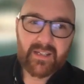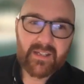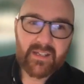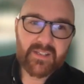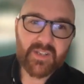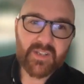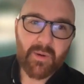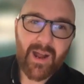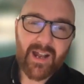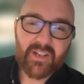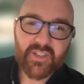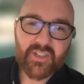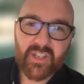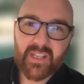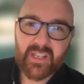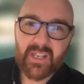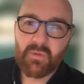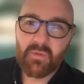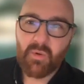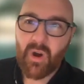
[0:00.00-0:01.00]
So
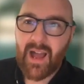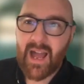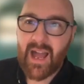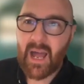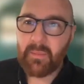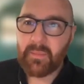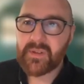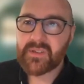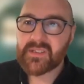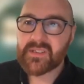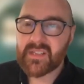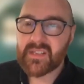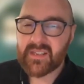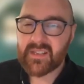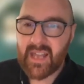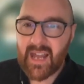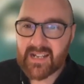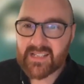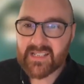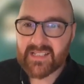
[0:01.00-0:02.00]
actually what happens in the
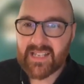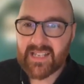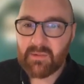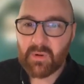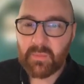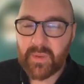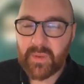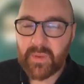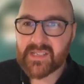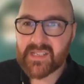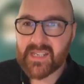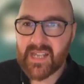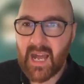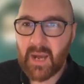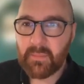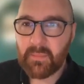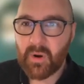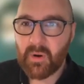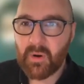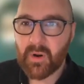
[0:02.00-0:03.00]
Arctic Network
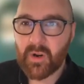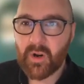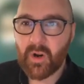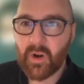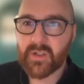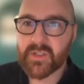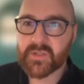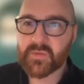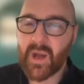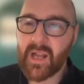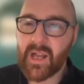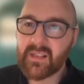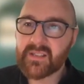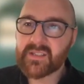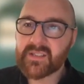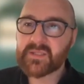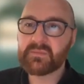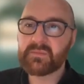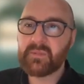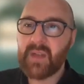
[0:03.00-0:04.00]
PCR protocol, as well
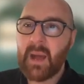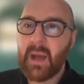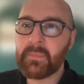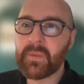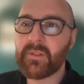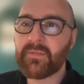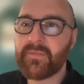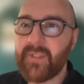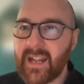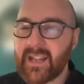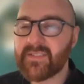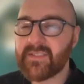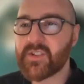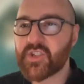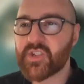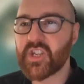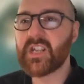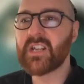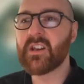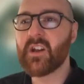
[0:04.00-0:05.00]
as amplifying the
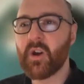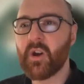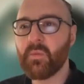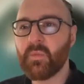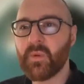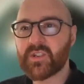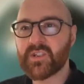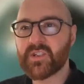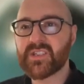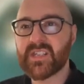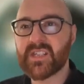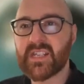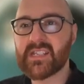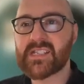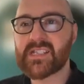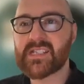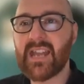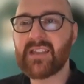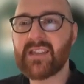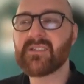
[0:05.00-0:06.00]
genome, which is the
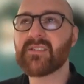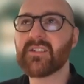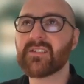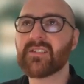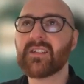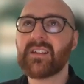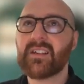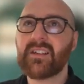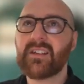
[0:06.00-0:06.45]
intended